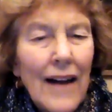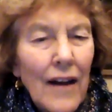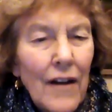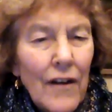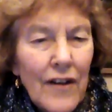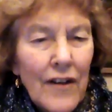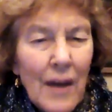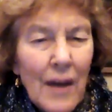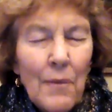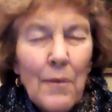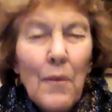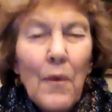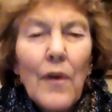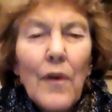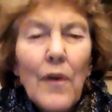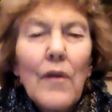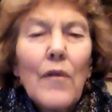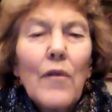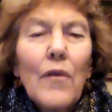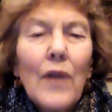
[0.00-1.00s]
Some
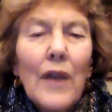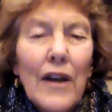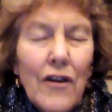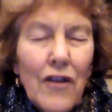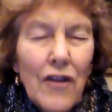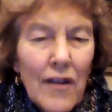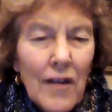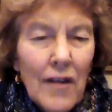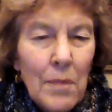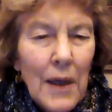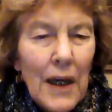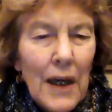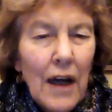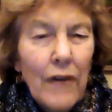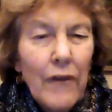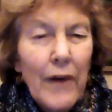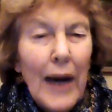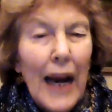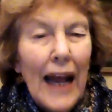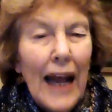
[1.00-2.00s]
religions speak
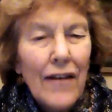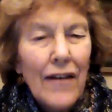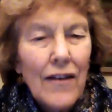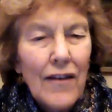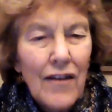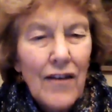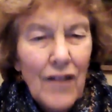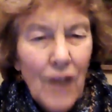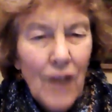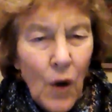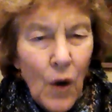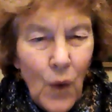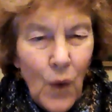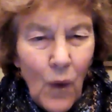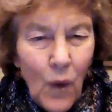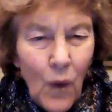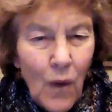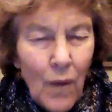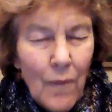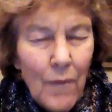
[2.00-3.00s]
of it as
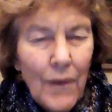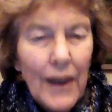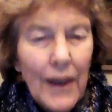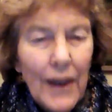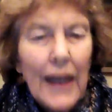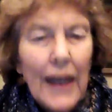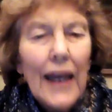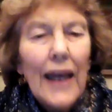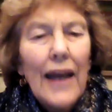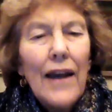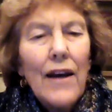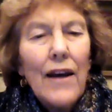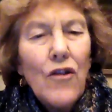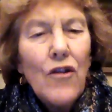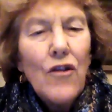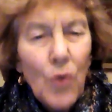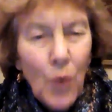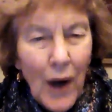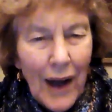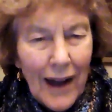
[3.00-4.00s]
soul, the
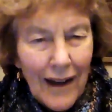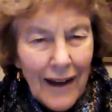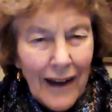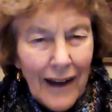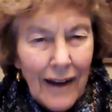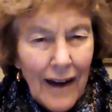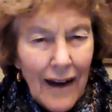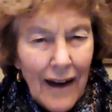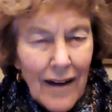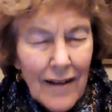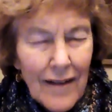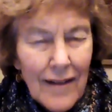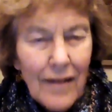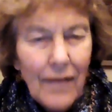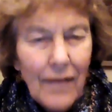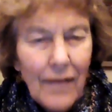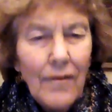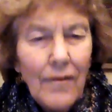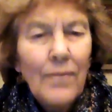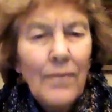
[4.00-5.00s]
indwellingness
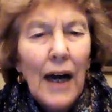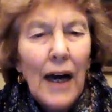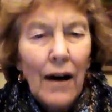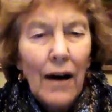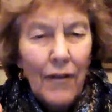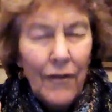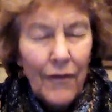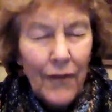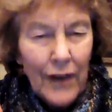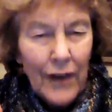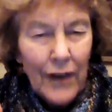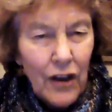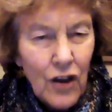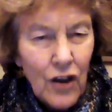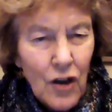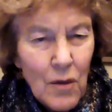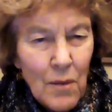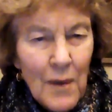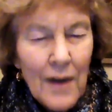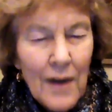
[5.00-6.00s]
of
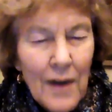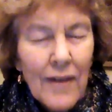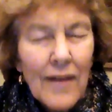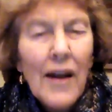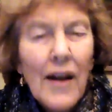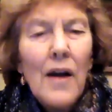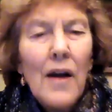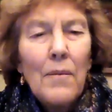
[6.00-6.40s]
humans,